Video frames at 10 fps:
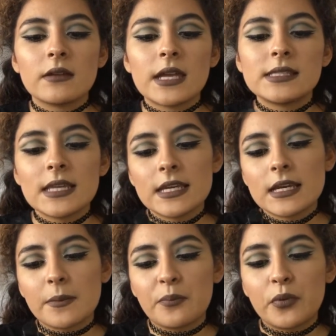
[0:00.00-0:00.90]
it's like
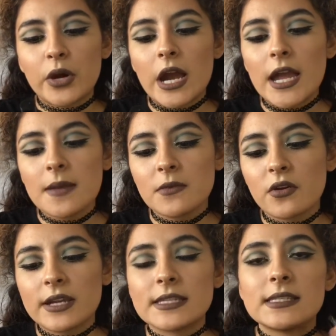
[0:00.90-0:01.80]
a prime,
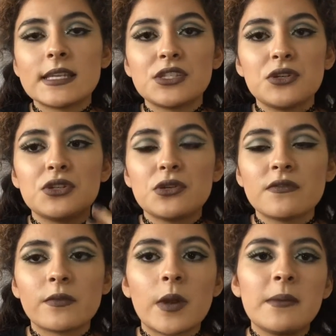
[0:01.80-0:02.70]
correct, and set, so you can do
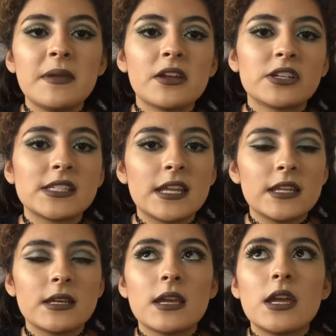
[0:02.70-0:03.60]
it for priming or
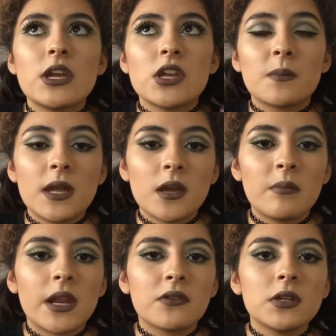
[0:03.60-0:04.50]
setting your
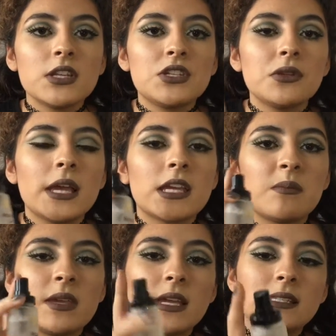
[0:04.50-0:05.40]
makeup, but I really do like
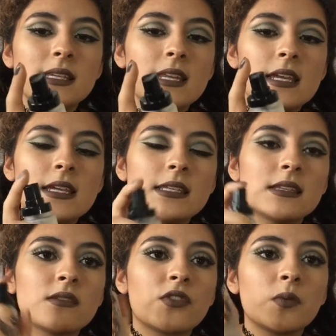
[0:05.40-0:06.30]
it because it
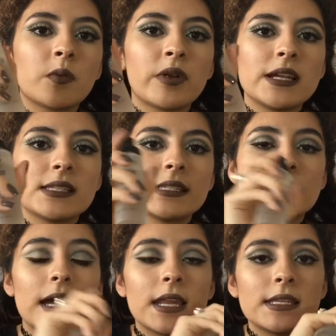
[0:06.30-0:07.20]
is an affordable price. It's
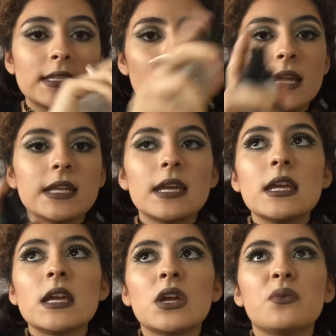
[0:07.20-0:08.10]
$9.99,
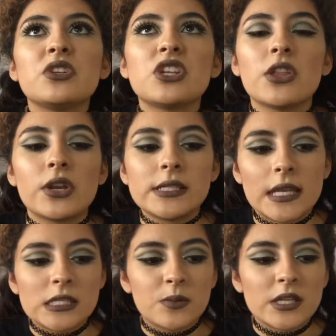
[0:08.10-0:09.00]
which other
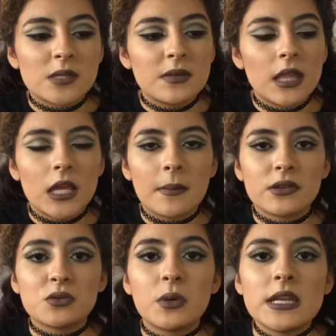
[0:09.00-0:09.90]
setting sprays can be like
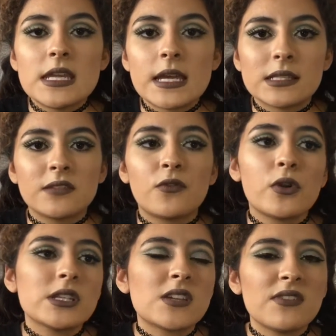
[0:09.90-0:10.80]
about $20 at
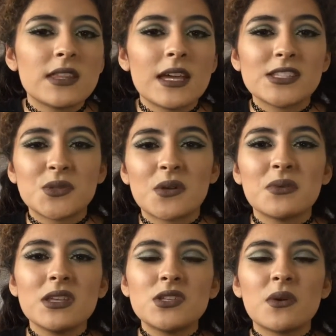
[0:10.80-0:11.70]
Sephora, stuff like that. So I
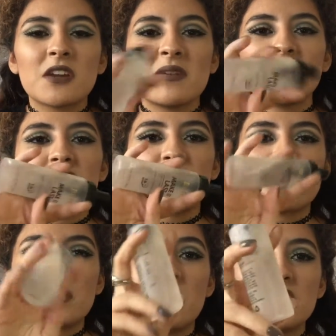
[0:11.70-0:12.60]
really do recommend this if
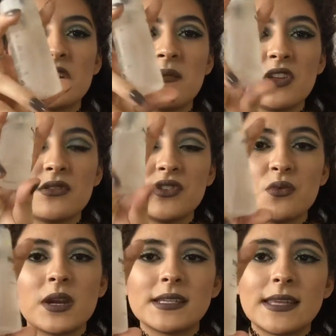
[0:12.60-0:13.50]
you're on a budget, but you
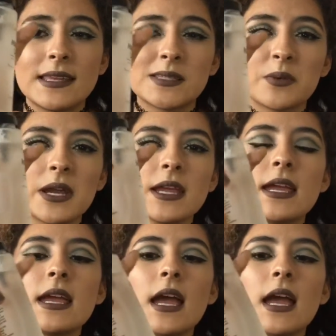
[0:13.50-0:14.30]
do want a setting spray.